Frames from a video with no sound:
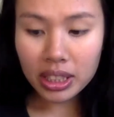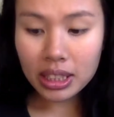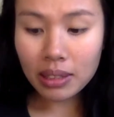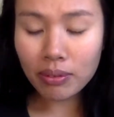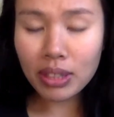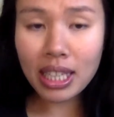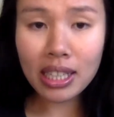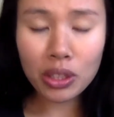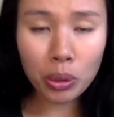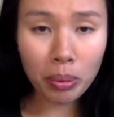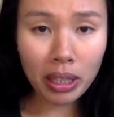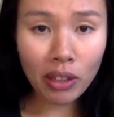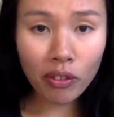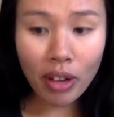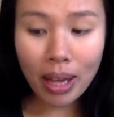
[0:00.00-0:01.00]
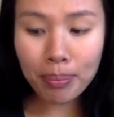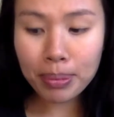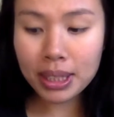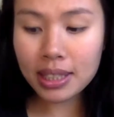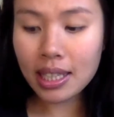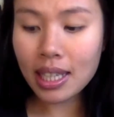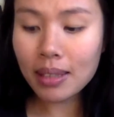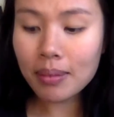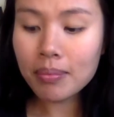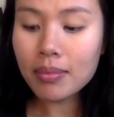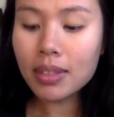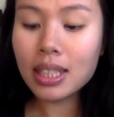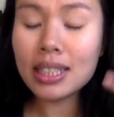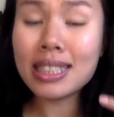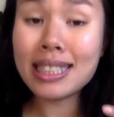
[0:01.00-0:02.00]
if they're at 25%,
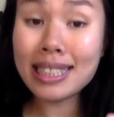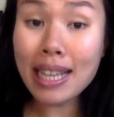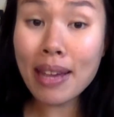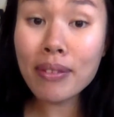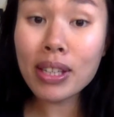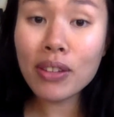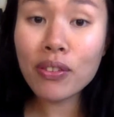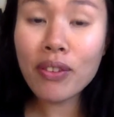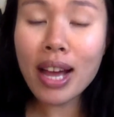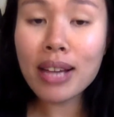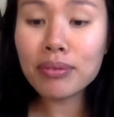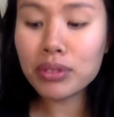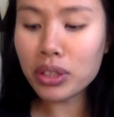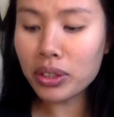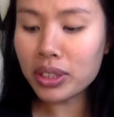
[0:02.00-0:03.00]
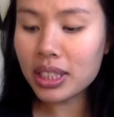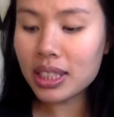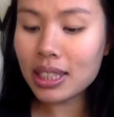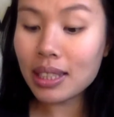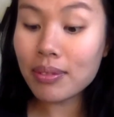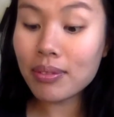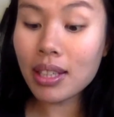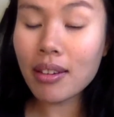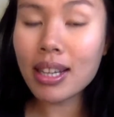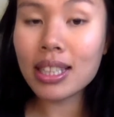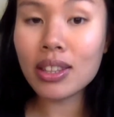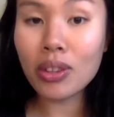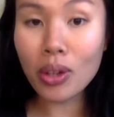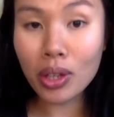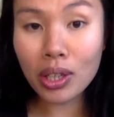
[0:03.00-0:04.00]
$75 if they're
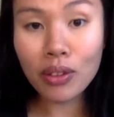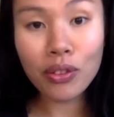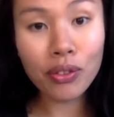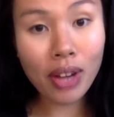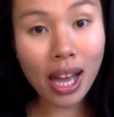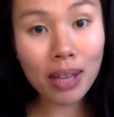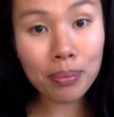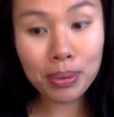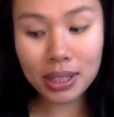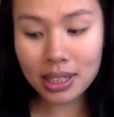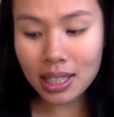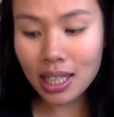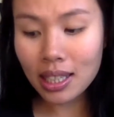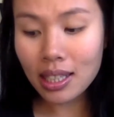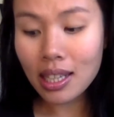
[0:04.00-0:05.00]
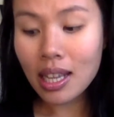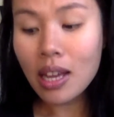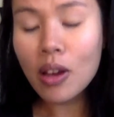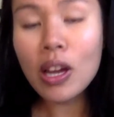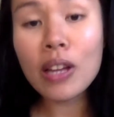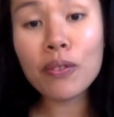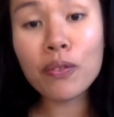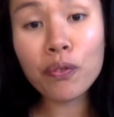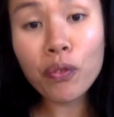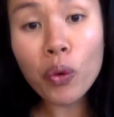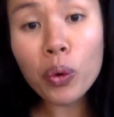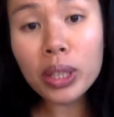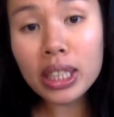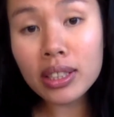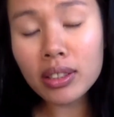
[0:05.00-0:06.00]
at 35%, and
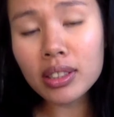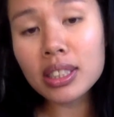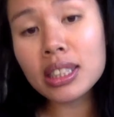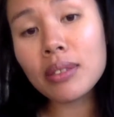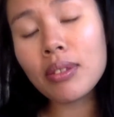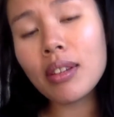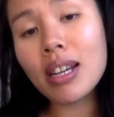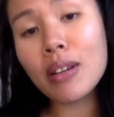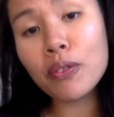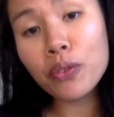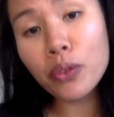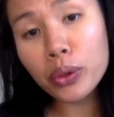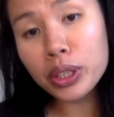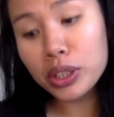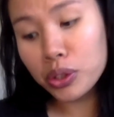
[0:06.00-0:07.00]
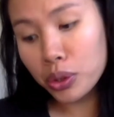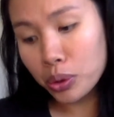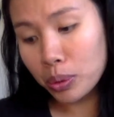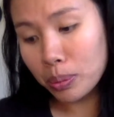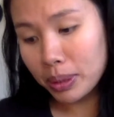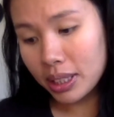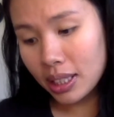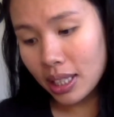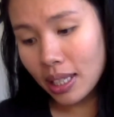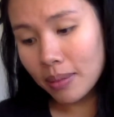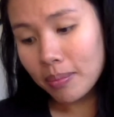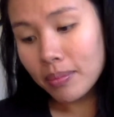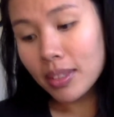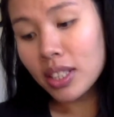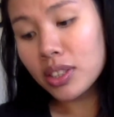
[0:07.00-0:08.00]
$40 if they're at 42%.
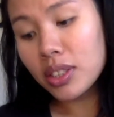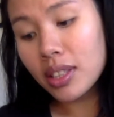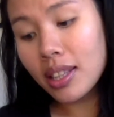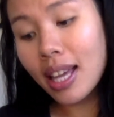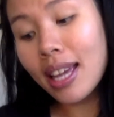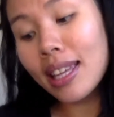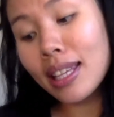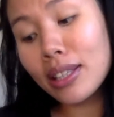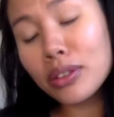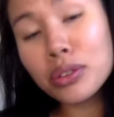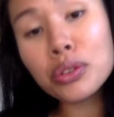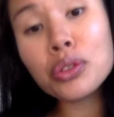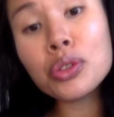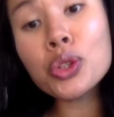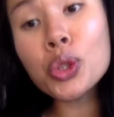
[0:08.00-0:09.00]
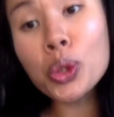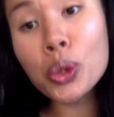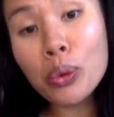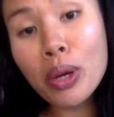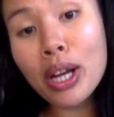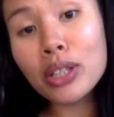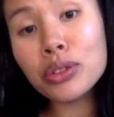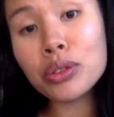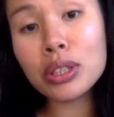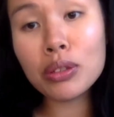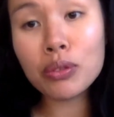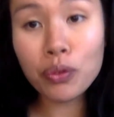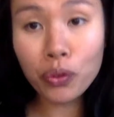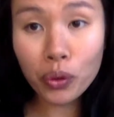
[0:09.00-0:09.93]
So that equals $240.